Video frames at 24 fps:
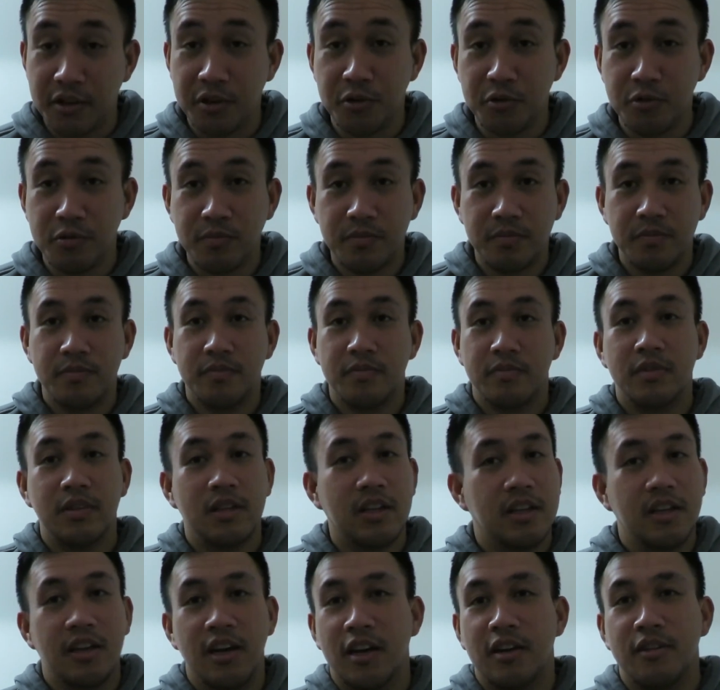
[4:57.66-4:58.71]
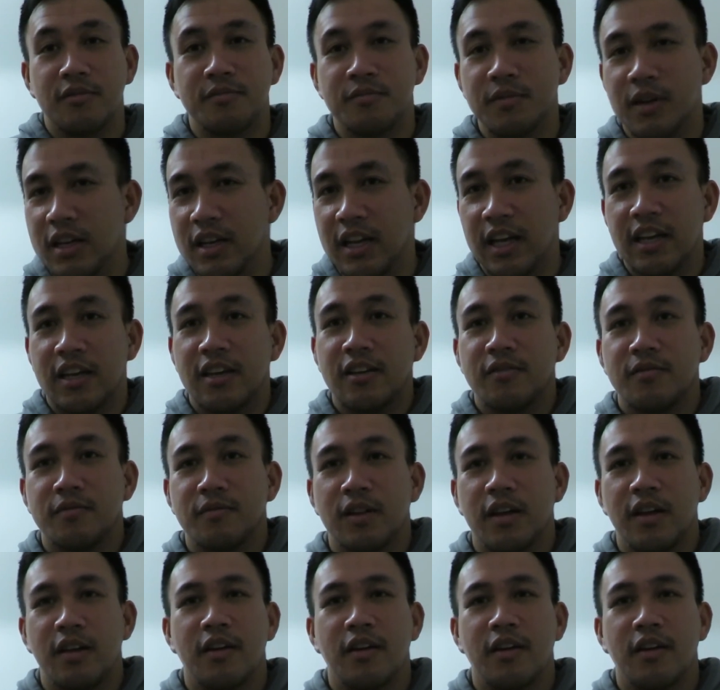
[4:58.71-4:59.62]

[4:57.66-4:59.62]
it, dude. Yeah, I like it.